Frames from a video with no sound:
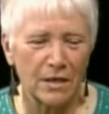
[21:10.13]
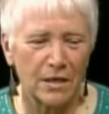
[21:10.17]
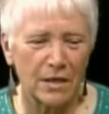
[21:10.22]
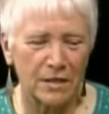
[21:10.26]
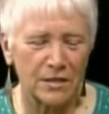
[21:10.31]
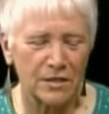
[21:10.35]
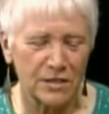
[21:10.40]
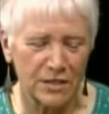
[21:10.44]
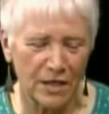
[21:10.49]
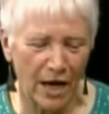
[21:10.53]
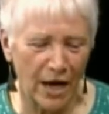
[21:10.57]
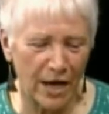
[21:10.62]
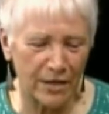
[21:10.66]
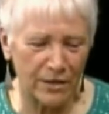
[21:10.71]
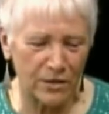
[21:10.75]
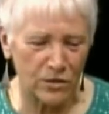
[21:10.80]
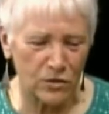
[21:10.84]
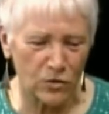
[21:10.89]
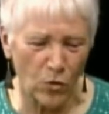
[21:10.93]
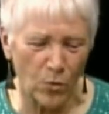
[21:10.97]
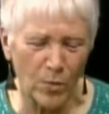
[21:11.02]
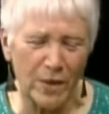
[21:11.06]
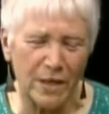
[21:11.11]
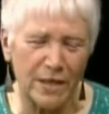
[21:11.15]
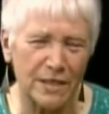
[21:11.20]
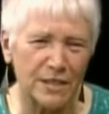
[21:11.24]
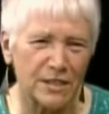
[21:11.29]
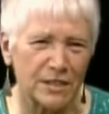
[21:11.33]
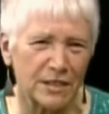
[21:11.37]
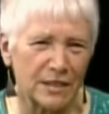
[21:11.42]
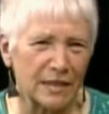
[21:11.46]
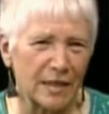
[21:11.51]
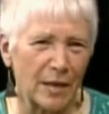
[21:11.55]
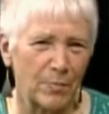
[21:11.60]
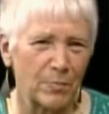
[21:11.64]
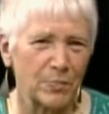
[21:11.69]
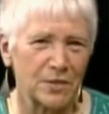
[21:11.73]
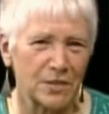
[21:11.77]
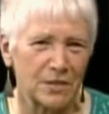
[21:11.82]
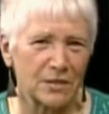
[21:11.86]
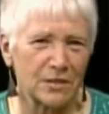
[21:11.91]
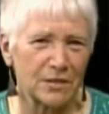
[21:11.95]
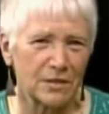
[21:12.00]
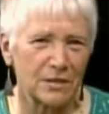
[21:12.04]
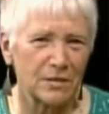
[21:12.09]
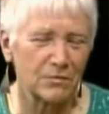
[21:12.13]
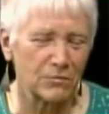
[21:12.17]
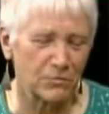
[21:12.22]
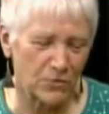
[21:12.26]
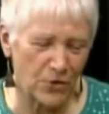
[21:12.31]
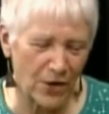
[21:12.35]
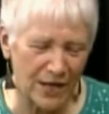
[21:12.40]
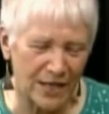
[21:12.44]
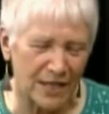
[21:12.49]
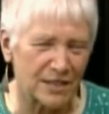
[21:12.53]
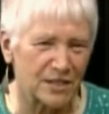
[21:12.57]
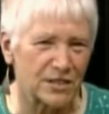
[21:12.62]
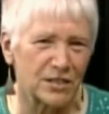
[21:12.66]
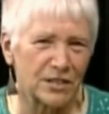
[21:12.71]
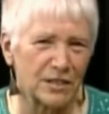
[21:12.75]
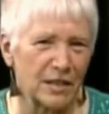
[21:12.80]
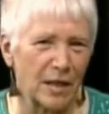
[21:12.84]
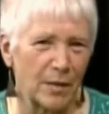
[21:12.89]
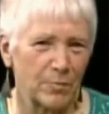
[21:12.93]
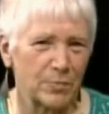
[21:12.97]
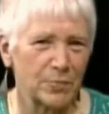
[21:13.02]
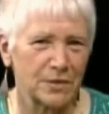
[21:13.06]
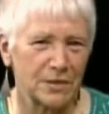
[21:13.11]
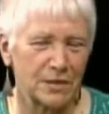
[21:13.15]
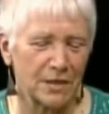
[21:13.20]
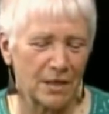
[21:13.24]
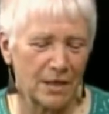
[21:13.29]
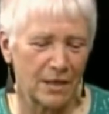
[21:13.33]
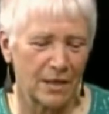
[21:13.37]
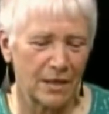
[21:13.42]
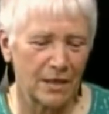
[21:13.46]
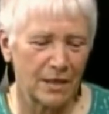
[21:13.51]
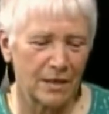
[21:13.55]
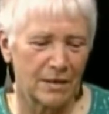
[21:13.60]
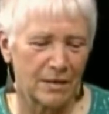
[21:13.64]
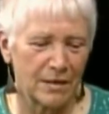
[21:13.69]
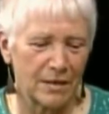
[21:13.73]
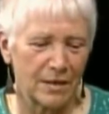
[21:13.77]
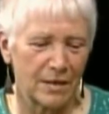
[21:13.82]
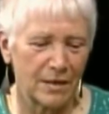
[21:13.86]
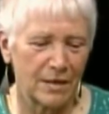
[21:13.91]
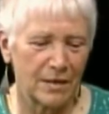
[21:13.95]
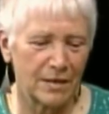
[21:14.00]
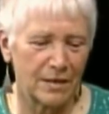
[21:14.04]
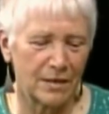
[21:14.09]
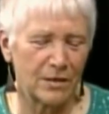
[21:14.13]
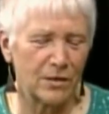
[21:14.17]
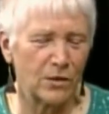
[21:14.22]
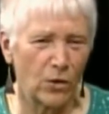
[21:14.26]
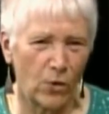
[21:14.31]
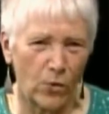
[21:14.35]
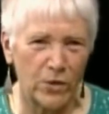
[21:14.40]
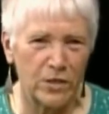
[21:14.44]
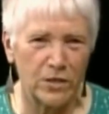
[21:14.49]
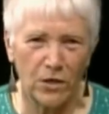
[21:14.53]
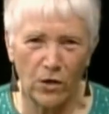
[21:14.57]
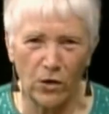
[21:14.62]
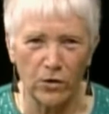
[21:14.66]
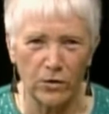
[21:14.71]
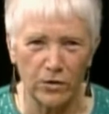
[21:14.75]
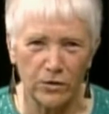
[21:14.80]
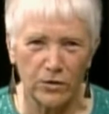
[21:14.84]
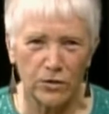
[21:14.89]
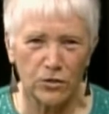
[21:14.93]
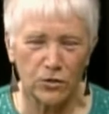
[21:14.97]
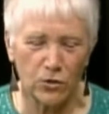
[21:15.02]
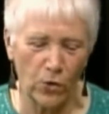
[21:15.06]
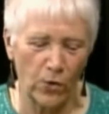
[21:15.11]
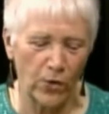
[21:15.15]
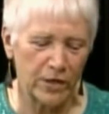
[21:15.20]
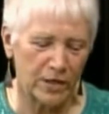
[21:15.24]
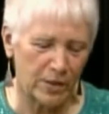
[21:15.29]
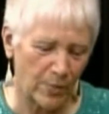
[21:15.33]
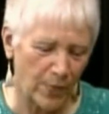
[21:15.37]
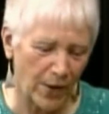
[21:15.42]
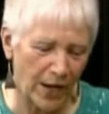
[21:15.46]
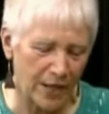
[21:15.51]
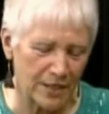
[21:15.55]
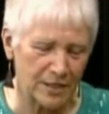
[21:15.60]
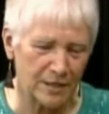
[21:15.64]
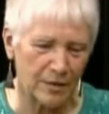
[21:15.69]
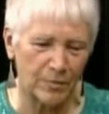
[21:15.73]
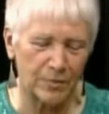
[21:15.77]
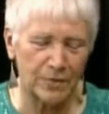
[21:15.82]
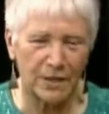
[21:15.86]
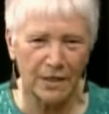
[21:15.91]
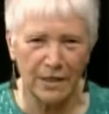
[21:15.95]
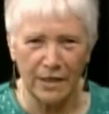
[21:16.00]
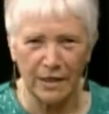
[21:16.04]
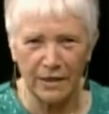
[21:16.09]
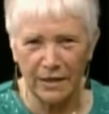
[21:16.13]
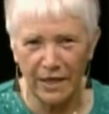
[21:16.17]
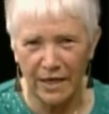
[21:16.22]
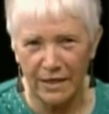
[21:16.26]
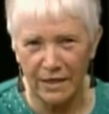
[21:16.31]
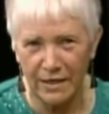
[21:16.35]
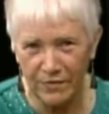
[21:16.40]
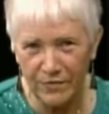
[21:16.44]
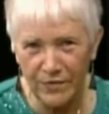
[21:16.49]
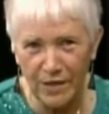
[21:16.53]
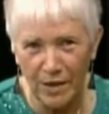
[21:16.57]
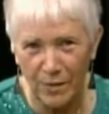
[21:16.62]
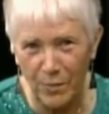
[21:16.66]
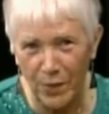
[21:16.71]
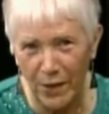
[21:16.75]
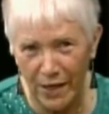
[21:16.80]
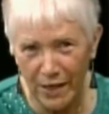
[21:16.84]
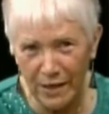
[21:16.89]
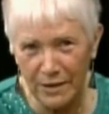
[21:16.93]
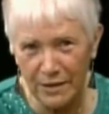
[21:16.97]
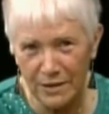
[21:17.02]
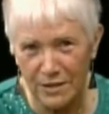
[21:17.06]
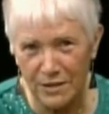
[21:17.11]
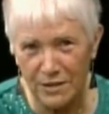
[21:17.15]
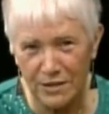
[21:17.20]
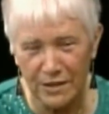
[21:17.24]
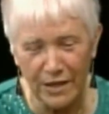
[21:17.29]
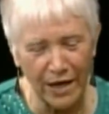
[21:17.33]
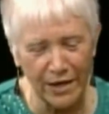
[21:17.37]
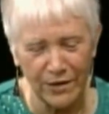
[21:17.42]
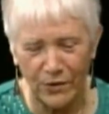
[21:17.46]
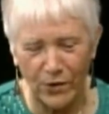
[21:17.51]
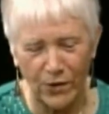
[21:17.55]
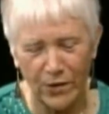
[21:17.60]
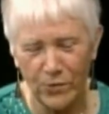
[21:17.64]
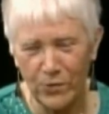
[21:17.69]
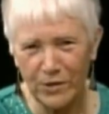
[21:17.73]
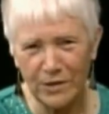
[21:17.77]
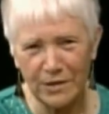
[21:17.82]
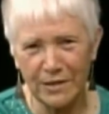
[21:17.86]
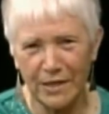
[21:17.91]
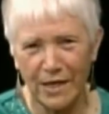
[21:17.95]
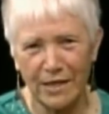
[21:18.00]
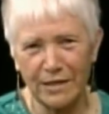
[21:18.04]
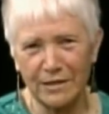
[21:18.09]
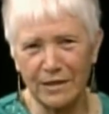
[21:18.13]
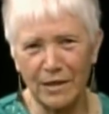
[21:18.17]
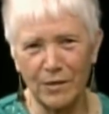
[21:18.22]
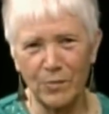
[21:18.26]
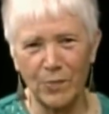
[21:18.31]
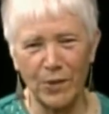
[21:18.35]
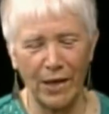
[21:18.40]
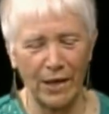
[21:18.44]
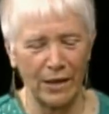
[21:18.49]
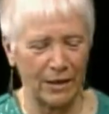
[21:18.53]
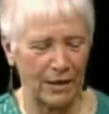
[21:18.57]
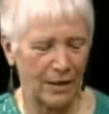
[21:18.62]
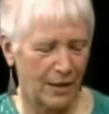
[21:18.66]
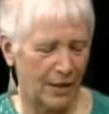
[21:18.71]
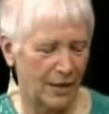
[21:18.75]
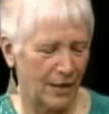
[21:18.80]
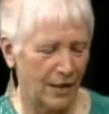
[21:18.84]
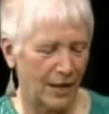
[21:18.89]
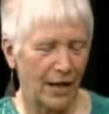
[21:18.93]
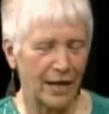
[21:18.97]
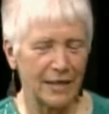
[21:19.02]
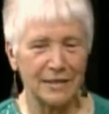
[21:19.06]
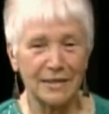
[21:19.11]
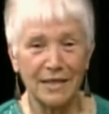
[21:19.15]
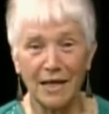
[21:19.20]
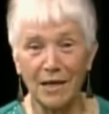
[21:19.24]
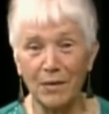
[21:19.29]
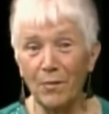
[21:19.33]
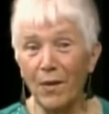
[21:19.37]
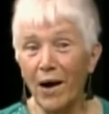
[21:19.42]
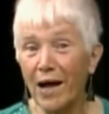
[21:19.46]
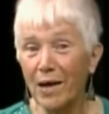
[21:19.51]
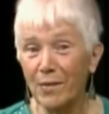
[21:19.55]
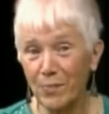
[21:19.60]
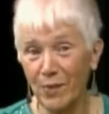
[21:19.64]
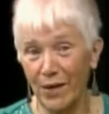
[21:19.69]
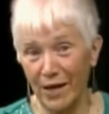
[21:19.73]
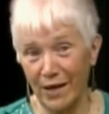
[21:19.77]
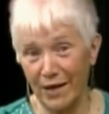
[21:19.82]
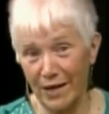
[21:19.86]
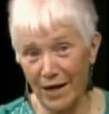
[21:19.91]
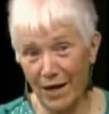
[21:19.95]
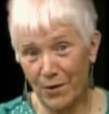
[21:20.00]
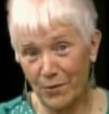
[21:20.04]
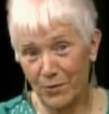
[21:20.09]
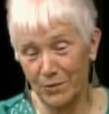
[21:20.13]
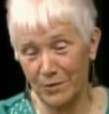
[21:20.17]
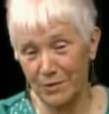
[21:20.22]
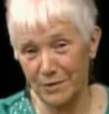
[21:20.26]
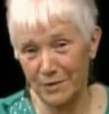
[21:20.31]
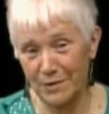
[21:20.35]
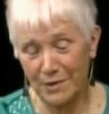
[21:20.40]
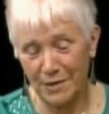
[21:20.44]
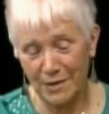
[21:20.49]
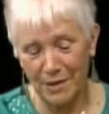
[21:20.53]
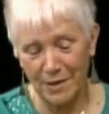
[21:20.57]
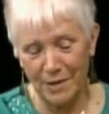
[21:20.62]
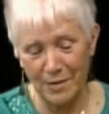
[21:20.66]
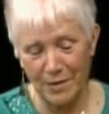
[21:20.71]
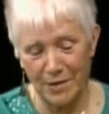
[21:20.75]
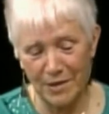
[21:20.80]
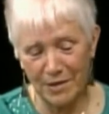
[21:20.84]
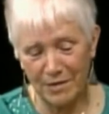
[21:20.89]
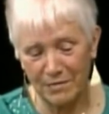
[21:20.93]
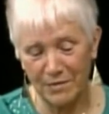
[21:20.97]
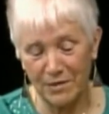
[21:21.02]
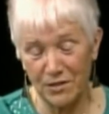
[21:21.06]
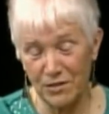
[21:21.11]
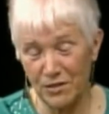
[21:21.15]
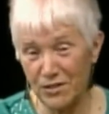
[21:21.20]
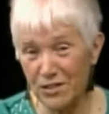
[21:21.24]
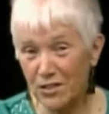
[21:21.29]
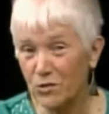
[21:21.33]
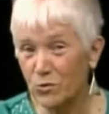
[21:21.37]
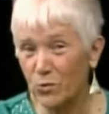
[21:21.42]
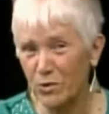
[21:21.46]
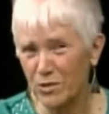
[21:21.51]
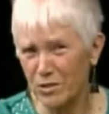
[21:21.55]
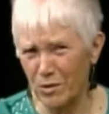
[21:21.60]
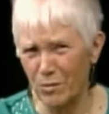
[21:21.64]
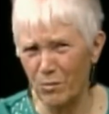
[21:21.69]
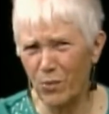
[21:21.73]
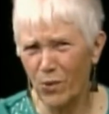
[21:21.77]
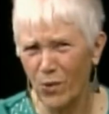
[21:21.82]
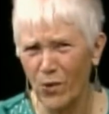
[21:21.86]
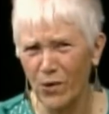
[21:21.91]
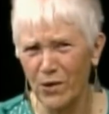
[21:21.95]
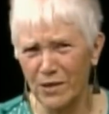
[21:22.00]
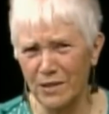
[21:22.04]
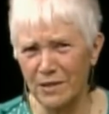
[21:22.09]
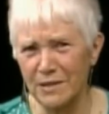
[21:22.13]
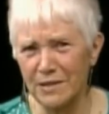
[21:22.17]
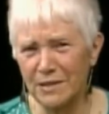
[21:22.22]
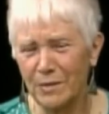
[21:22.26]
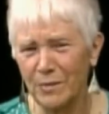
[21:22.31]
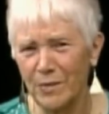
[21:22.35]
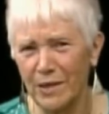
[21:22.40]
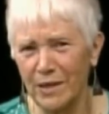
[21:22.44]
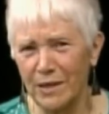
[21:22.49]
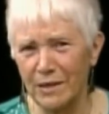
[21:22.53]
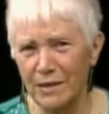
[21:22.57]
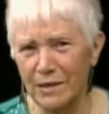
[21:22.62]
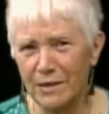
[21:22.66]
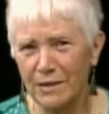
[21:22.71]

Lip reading: It signed so many slips, credit slips. You know, when you go to the store and you buy something and they give you a pen to sign, no, I wouldn't take their pen. I'd take my pen out, because this was important to me.